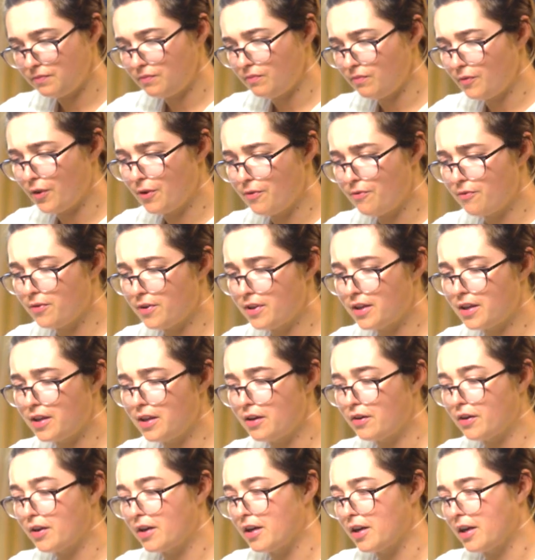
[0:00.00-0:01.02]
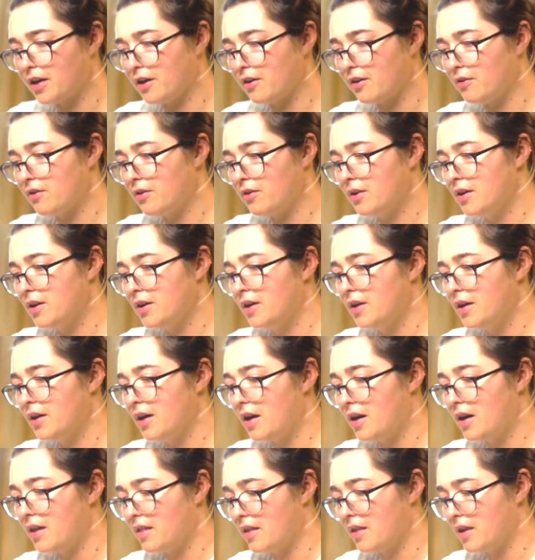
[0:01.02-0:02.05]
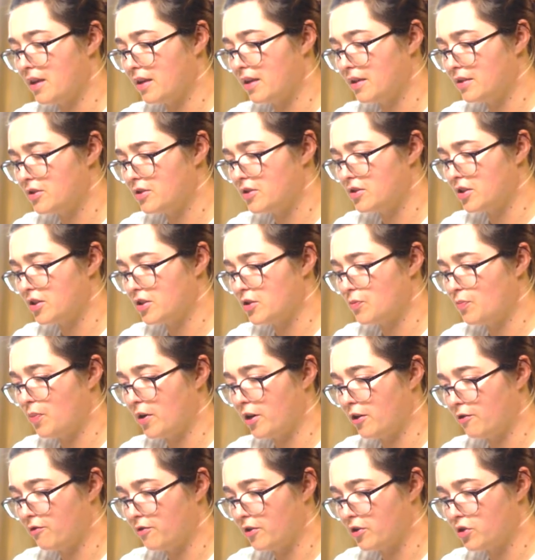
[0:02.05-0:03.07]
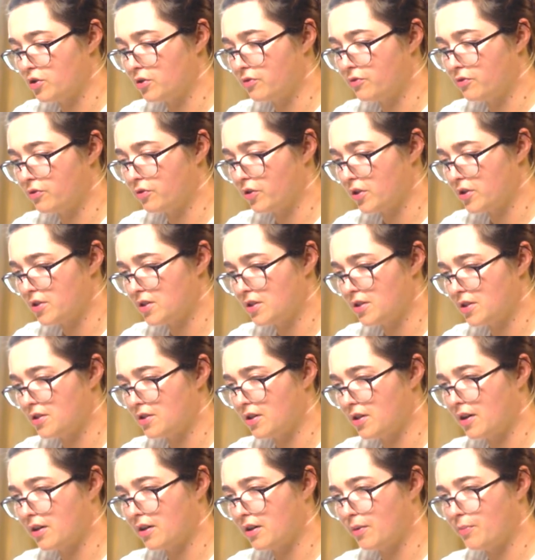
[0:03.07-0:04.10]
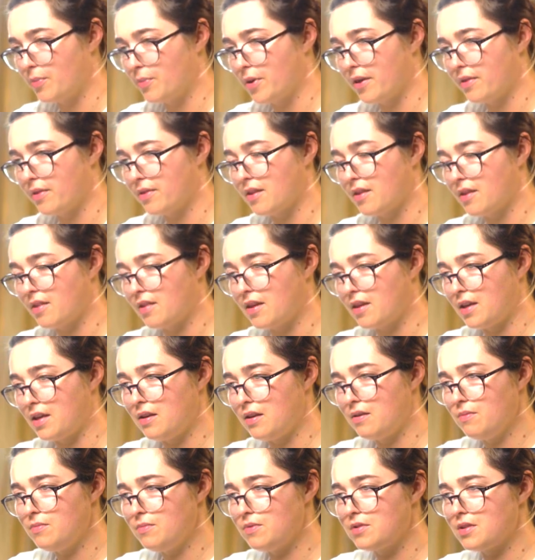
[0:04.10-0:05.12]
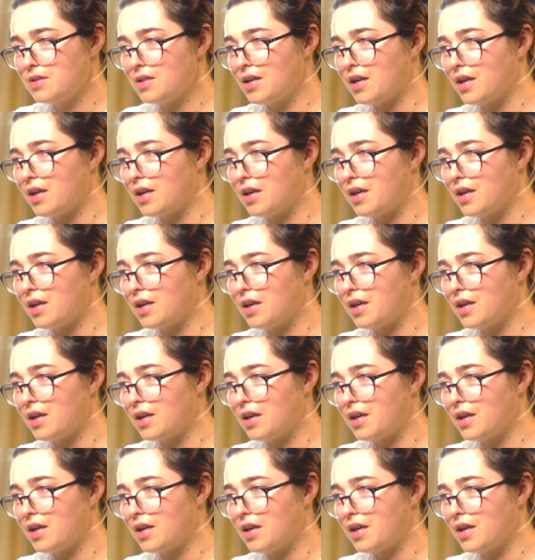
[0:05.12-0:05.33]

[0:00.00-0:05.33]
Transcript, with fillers: for the here and now, I think it's just beneficial for us to talk about the themes